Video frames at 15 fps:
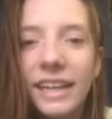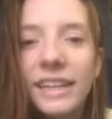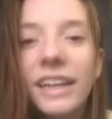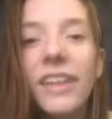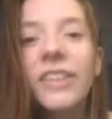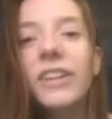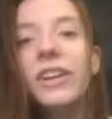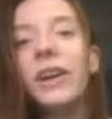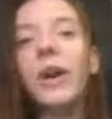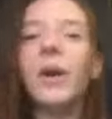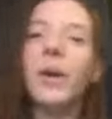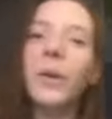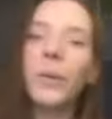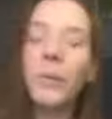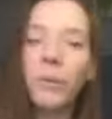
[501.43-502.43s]
Another
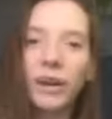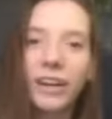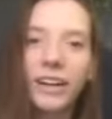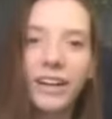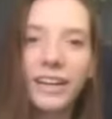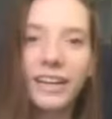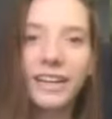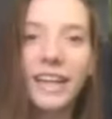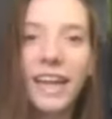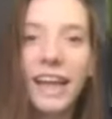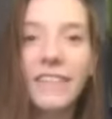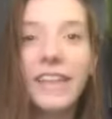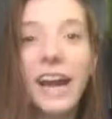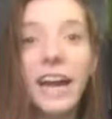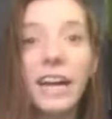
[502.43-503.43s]
word
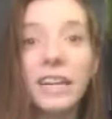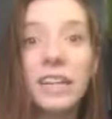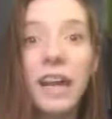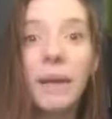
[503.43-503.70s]
that